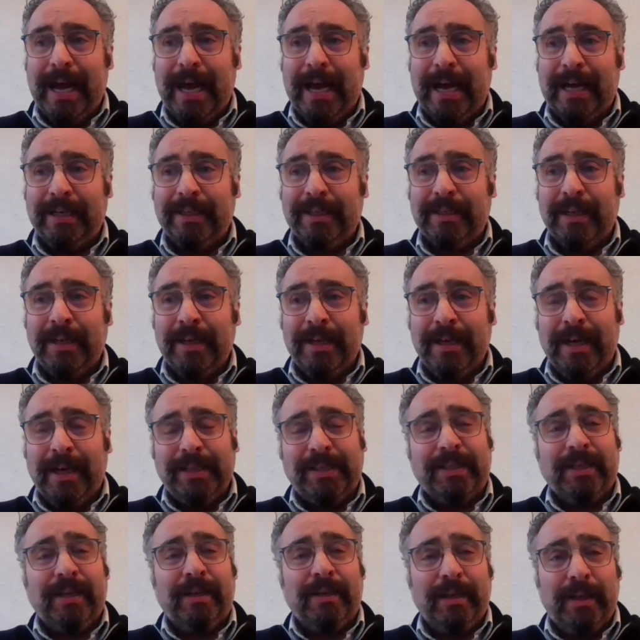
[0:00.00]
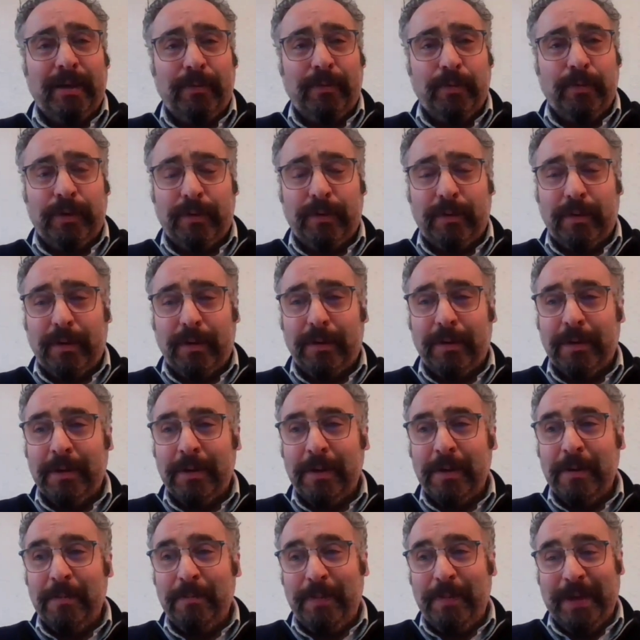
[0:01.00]
and I certainly wouldn't
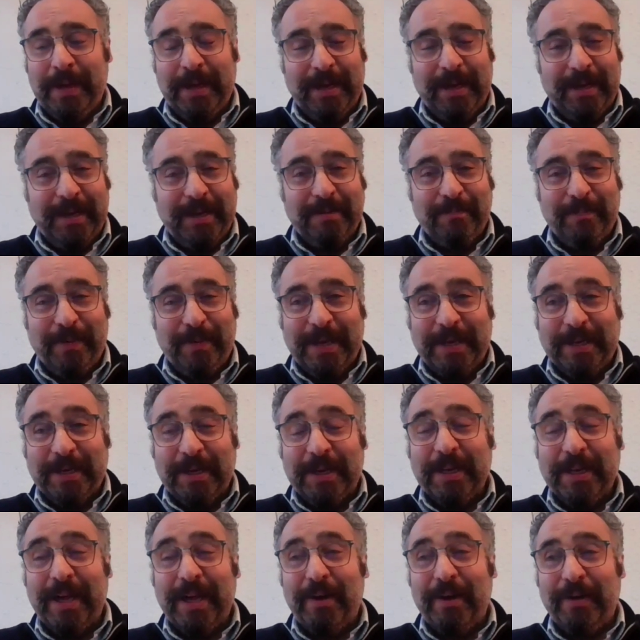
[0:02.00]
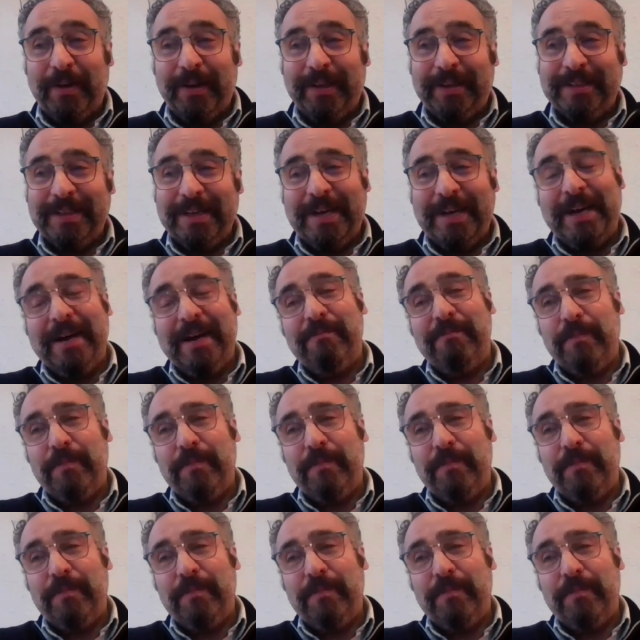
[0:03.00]
being allowing,